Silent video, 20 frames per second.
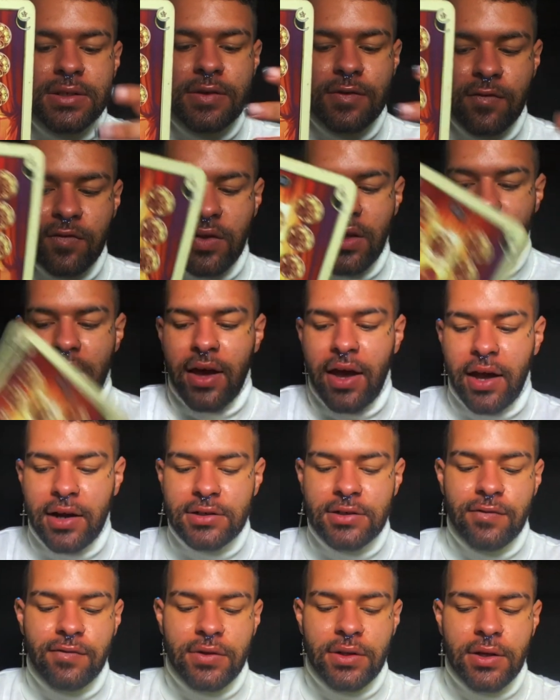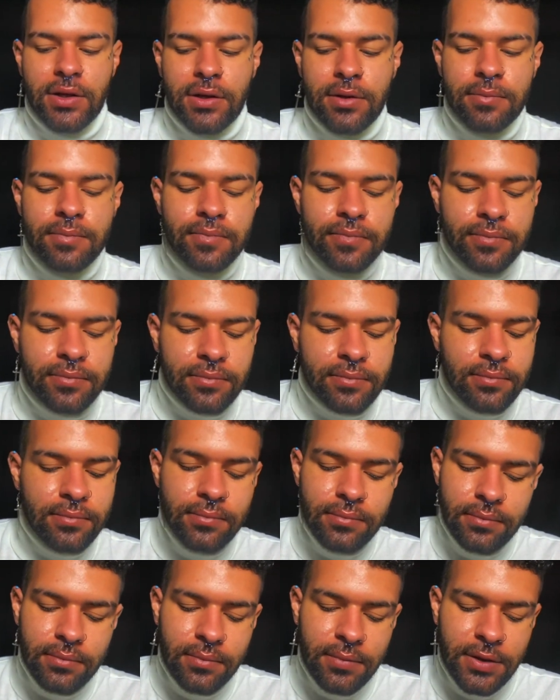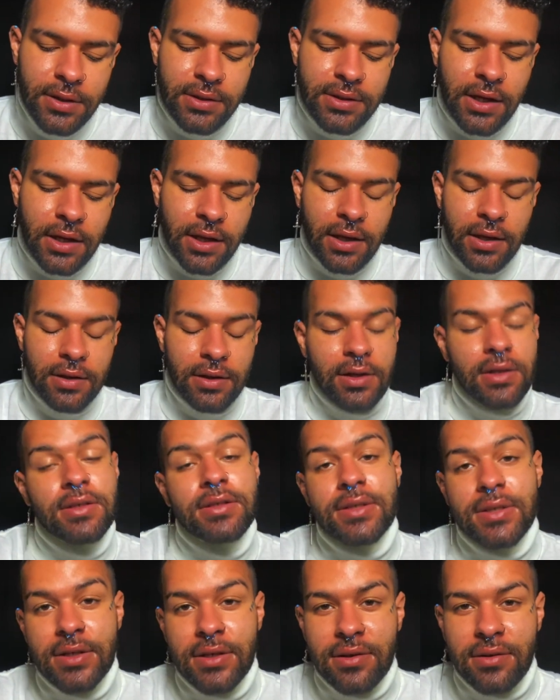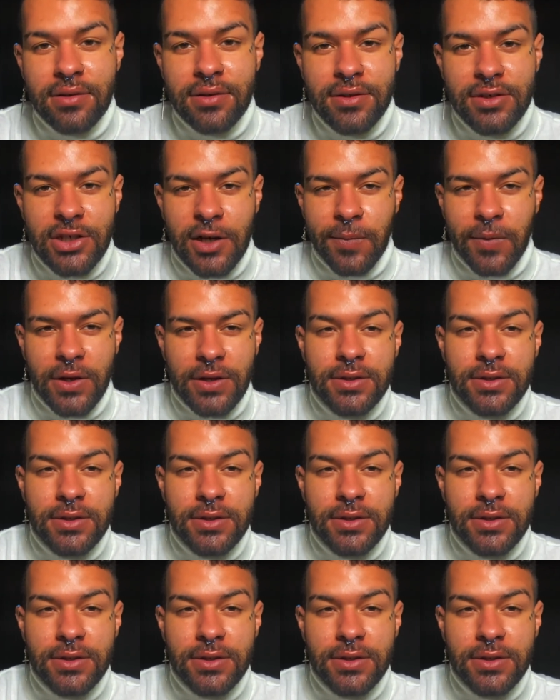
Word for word: of like actively taking things in, Gemini.